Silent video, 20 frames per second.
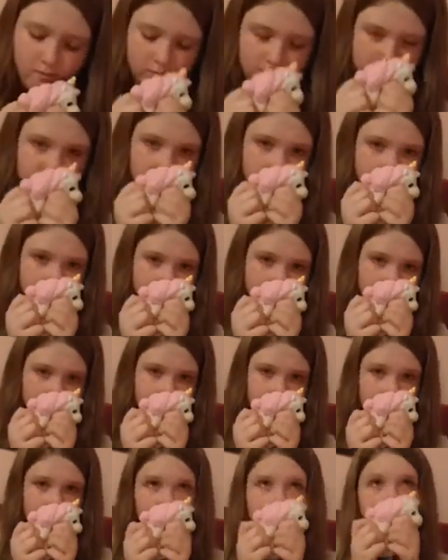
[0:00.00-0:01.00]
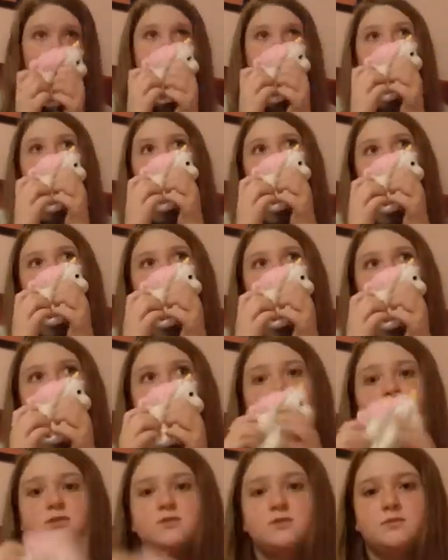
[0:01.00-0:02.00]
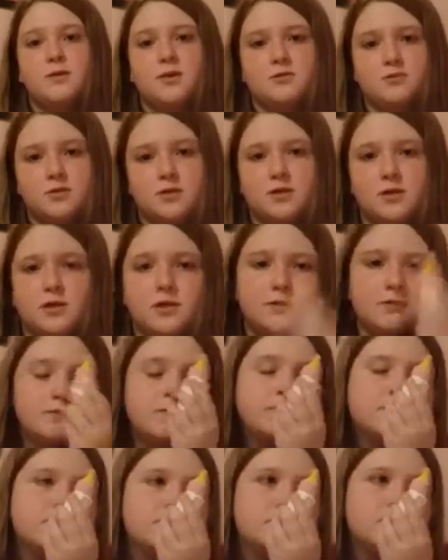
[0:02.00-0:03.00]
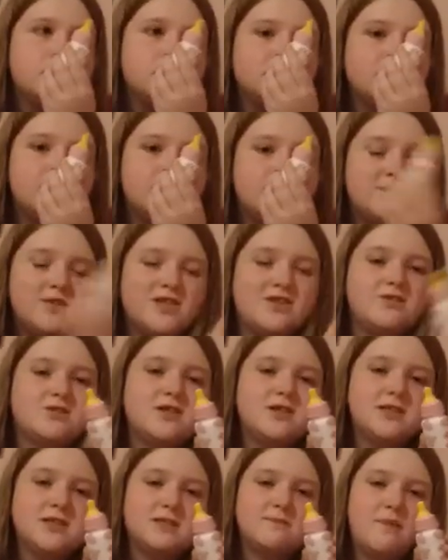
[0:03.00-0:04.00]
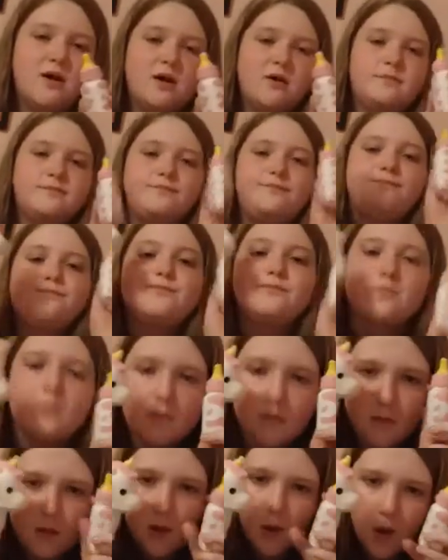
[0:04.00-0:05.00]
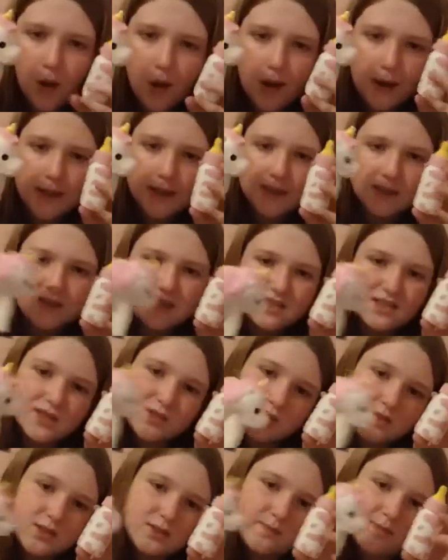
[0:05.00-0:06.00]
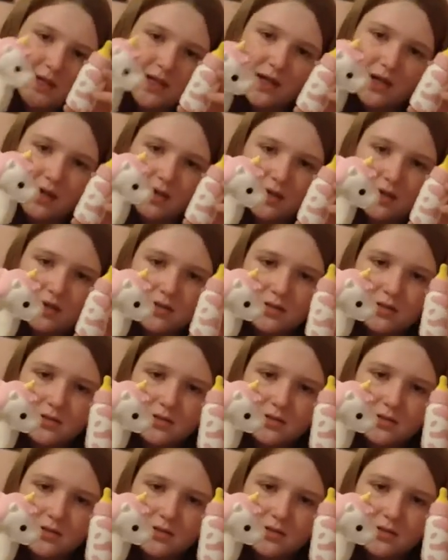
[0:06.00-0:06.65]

This one smells really good. This one doesn't smell. And this one's bigger. So I think I'm gonna go with